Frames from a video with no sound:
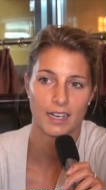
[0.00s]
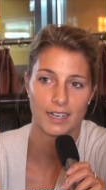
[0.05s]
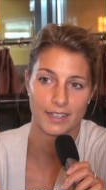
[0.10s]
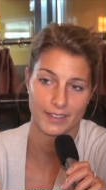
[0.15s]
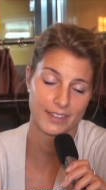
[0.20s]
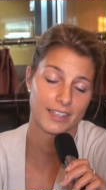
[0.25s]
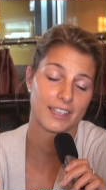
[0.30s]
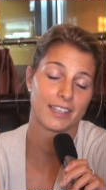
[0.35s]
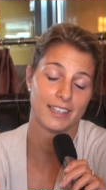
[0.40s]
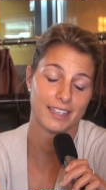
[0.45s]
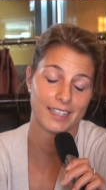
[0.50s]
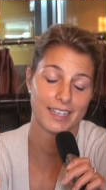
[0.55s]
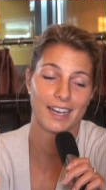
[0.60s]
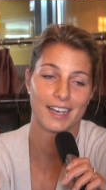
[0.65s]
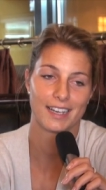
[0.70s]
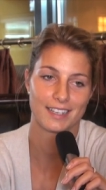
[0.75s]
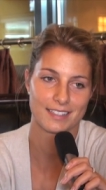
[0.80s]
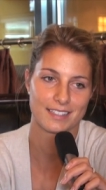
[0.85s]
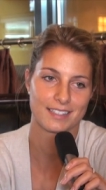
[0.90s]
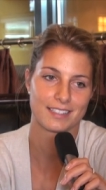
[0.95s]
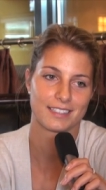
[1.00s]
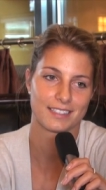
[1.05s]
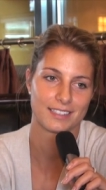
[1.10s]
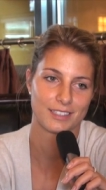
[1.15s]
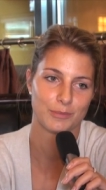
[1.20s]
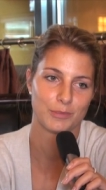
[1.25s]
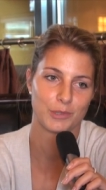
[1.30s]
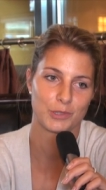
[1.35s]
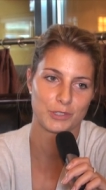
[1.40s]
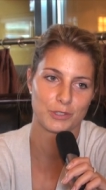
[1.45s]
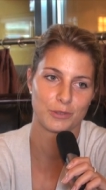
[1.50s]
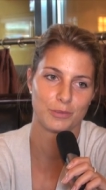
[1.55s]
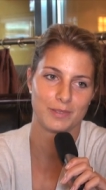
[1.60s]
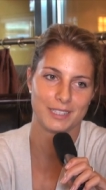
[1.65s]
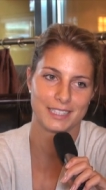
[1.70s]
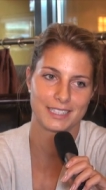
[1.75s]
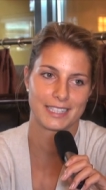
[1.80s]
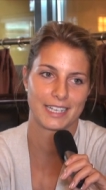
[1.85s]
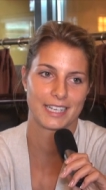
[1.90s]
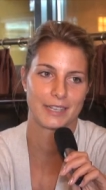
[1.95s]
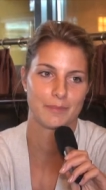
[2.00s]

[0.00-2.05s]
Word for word: I think he has the most complete